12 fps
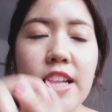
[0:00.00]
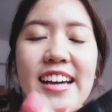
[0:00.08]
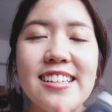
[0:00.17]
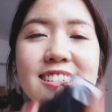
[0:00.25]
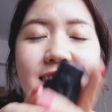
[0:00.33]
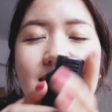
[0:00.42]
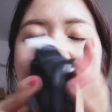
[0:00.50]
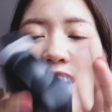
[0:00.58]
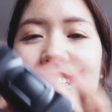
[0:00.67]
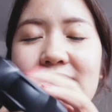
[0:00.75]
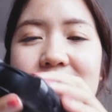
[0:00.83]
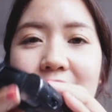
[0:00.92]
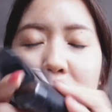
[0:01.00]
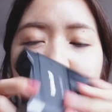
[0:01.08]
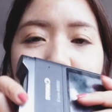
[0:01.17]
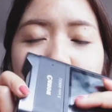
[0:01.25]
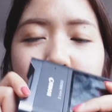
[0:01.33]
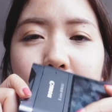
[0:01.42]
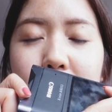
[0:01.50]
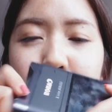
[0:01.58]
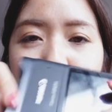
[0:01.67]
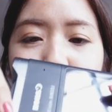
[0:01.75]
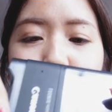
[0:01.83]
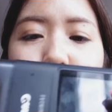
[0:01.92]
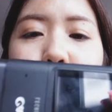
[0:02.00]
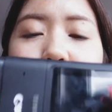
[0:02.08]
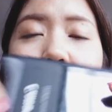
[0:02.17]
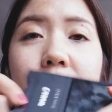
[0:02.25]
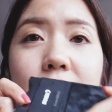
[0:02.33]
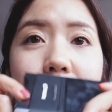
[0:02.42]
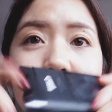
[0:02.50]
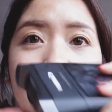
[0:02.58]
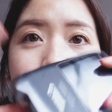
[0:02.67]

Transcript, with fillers: I decided that this camera will be suitable because